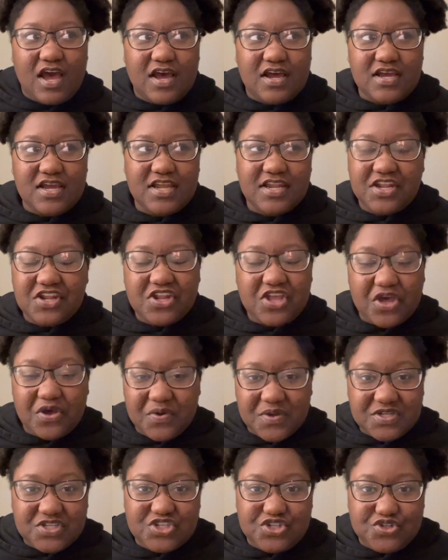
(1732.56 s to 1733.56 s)
It didn't go
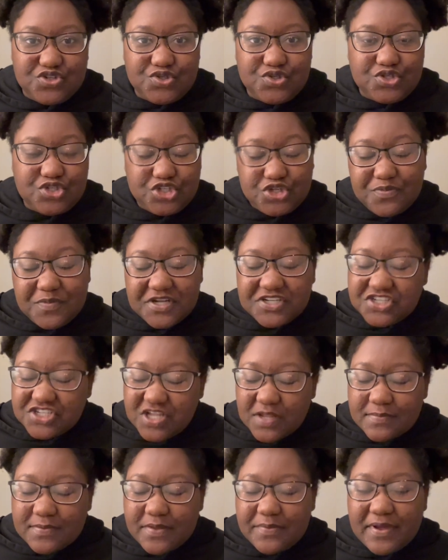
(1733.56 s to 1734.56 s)
into too much
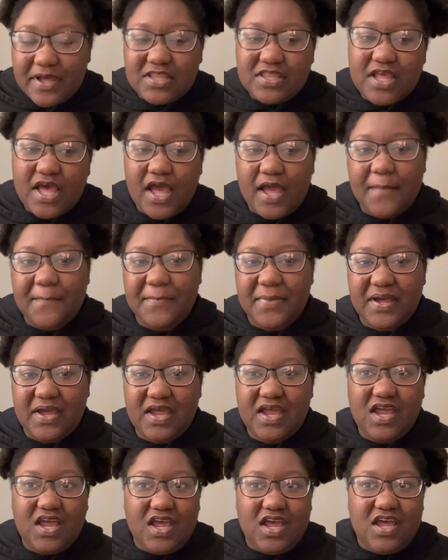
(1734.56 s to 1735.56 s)
thoughts about that,
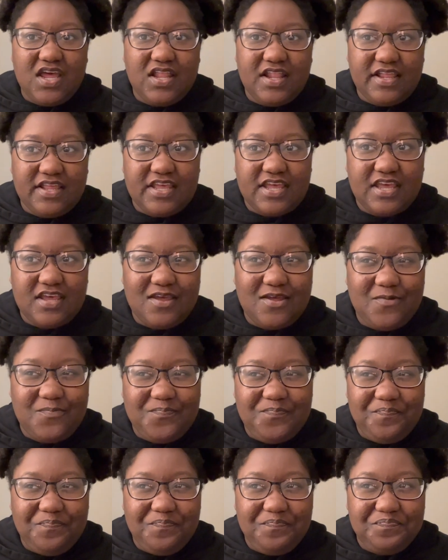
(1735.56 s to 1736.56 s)
but like it
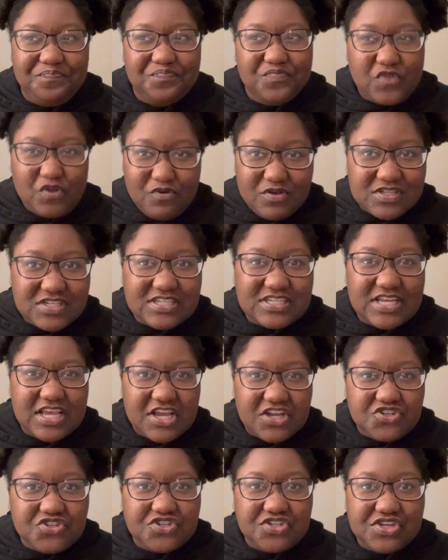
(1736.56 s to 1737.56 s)
was
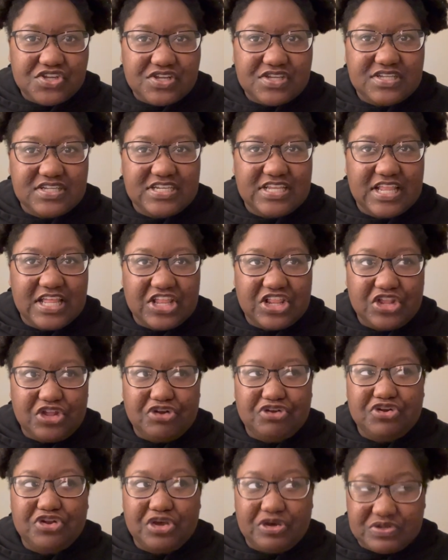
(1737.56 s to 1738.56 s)
interesting to see like
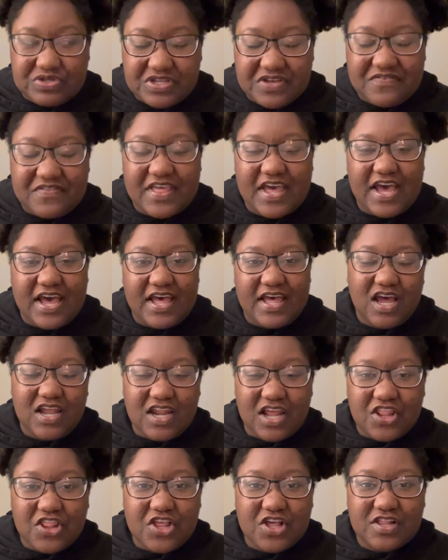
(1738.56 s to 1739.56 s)
little notes of that.
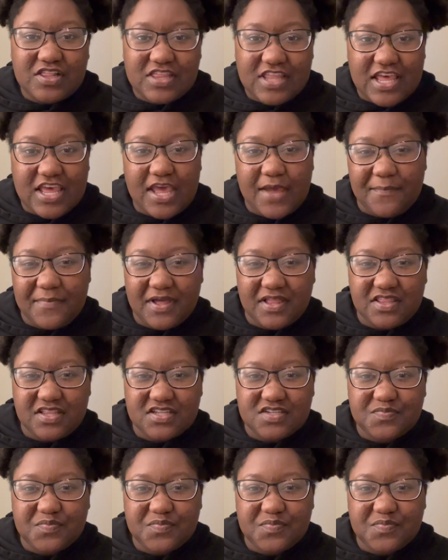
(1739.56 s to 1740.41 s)
Another thing about this